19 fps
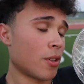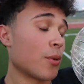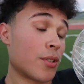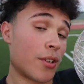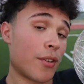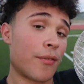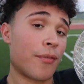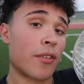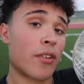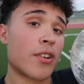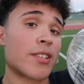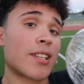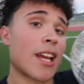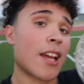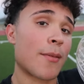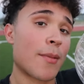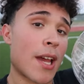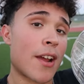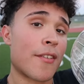It was her first
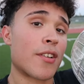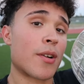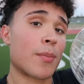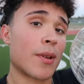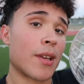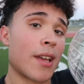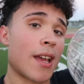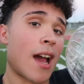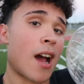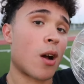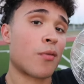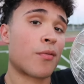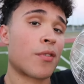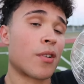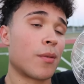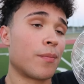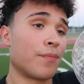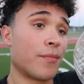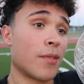time ever being out
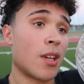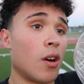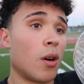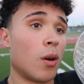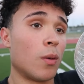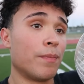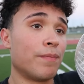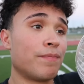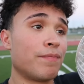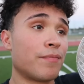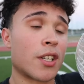from home.